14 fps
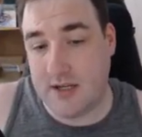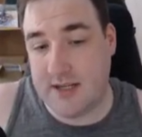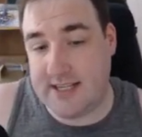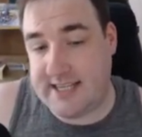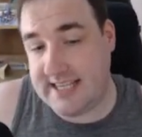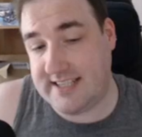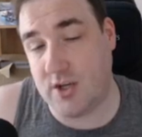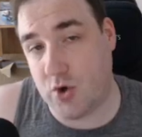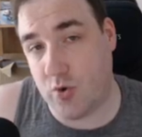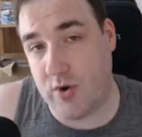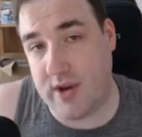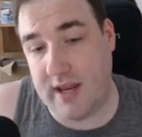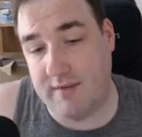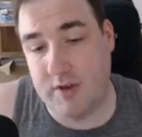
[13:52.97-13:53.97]

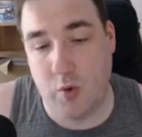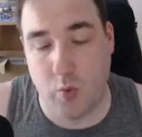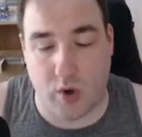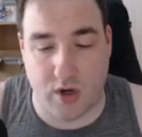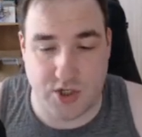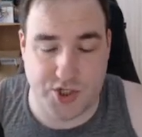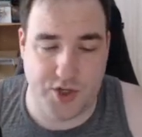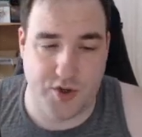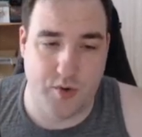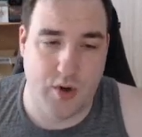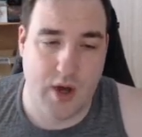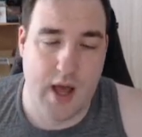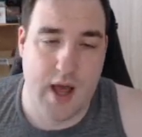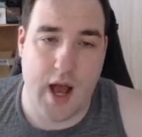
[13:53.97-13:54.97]
Disagree if you want to,
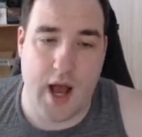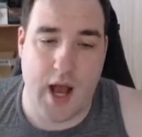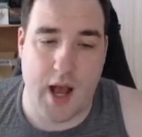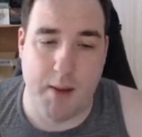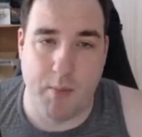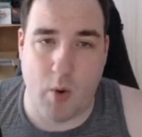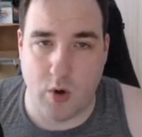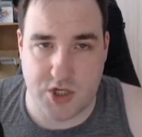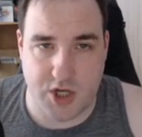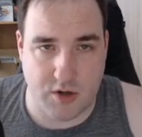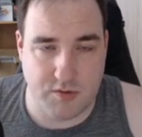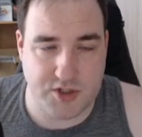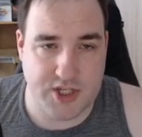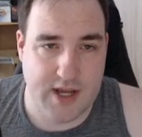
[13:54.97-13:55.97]
or
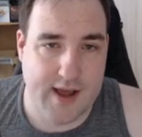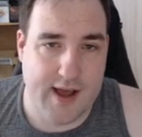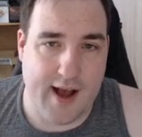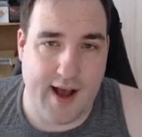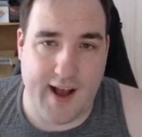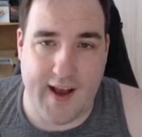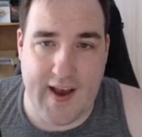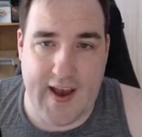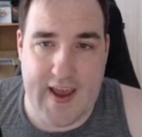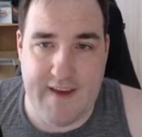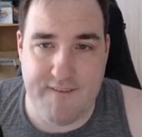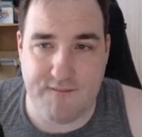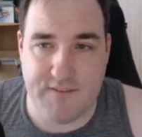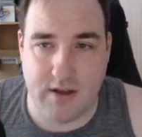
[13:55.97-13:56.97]
don't.
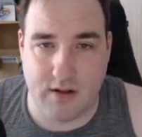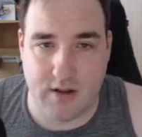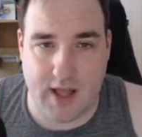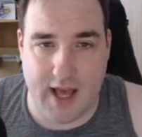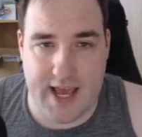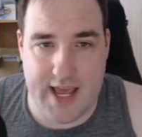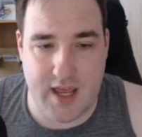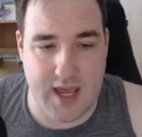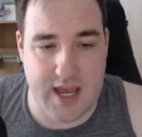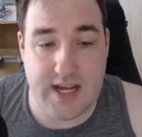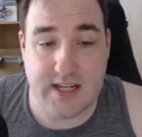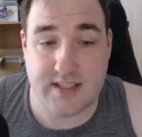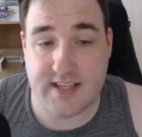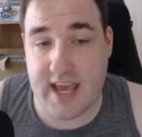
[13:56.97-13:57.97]
I feel like
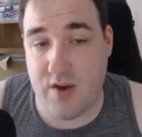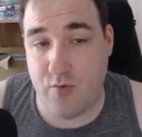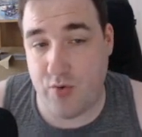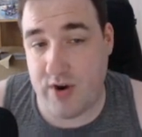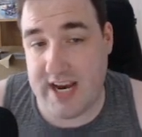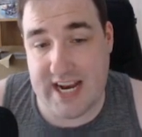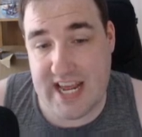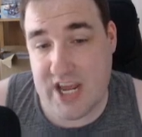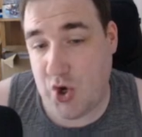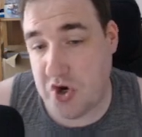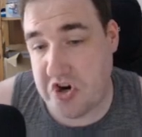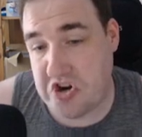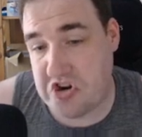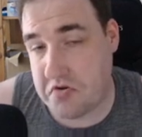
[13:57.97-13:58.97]
it's a really
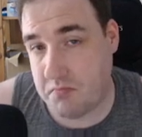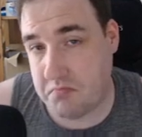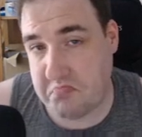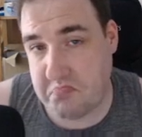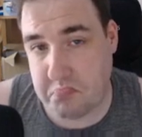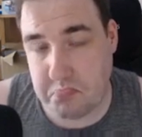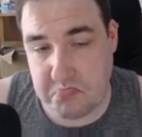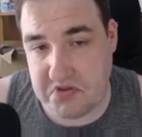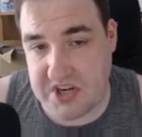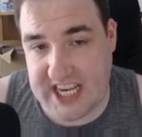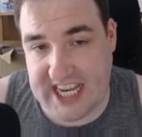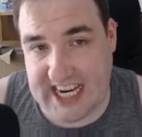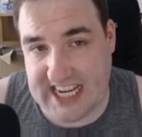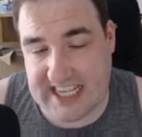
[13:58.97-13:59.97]
good
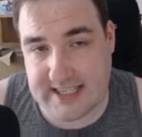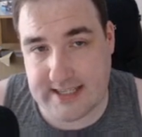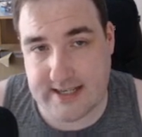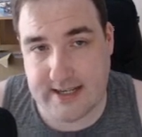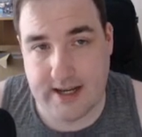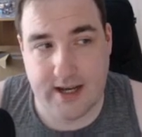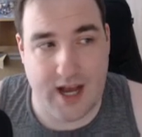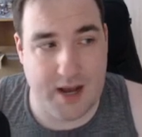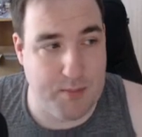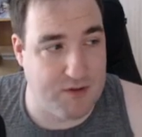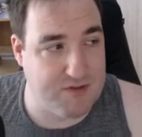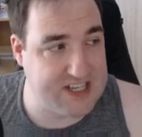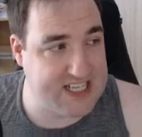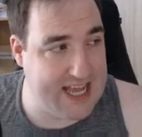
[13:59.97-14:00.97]
tier list. I'm
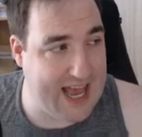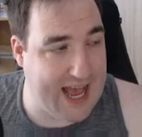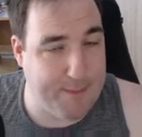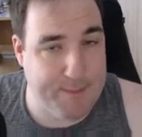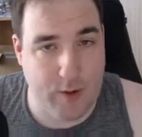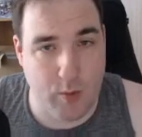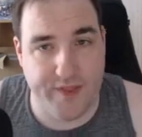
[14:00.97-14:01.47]
obviously happy with